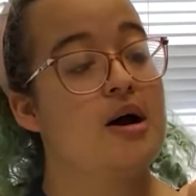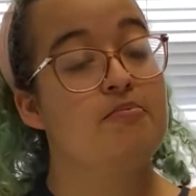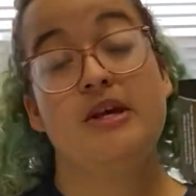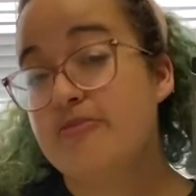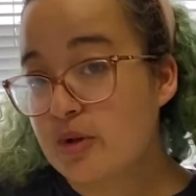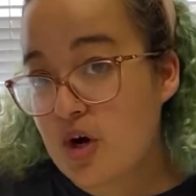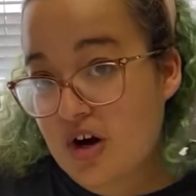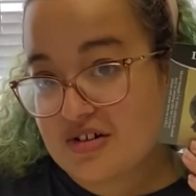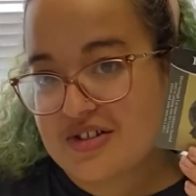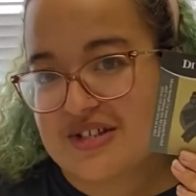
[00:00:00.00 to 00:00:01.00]
people
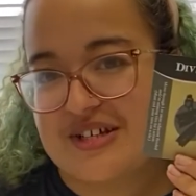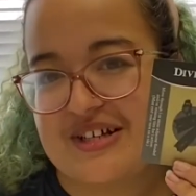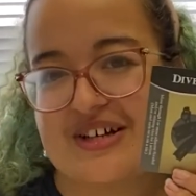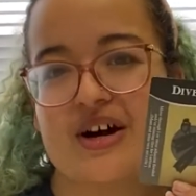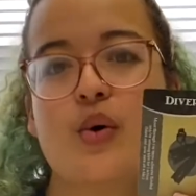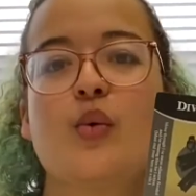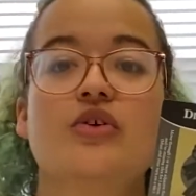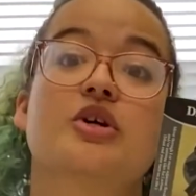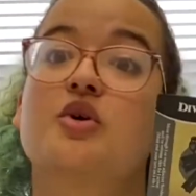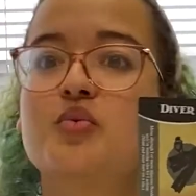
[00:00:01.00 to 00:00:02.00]
cards, or
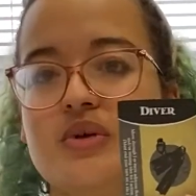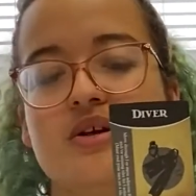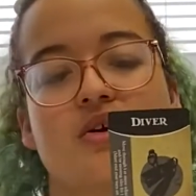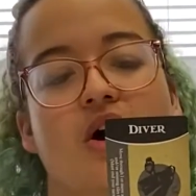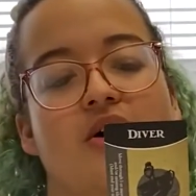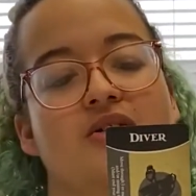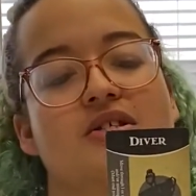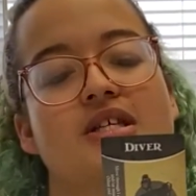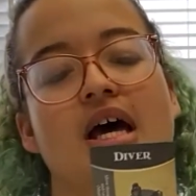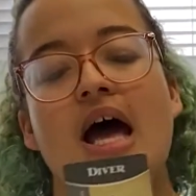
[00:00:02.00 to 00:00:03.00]
the career cards.